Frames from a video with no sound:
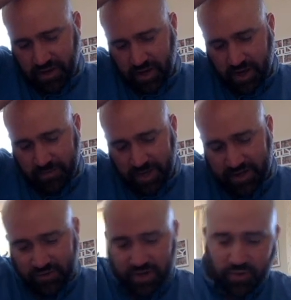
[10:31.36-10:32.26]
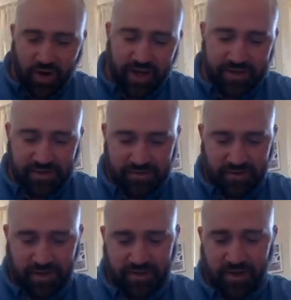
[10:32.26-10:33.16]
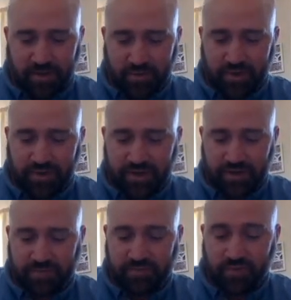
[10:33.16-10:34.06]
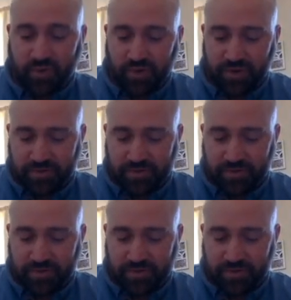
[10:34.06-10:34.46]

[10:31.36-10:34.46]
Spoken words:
And it requires a type word that's broad